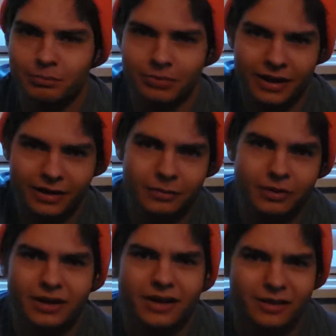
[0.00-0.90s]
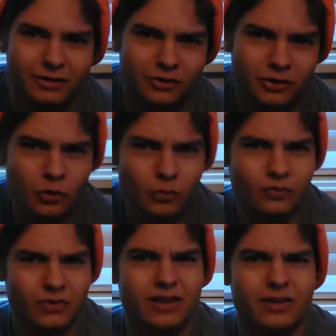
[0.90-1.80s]
Blindy, but do you
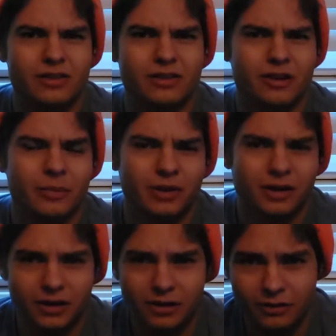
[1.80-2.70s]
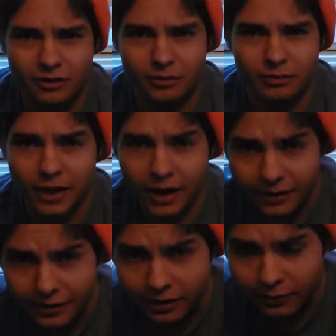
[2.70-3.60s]
think something can exist
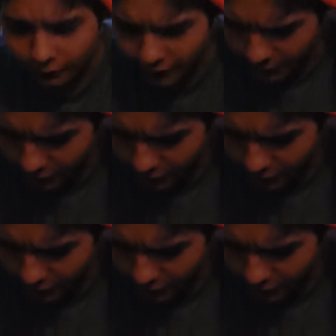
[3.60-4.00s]
beyond our frames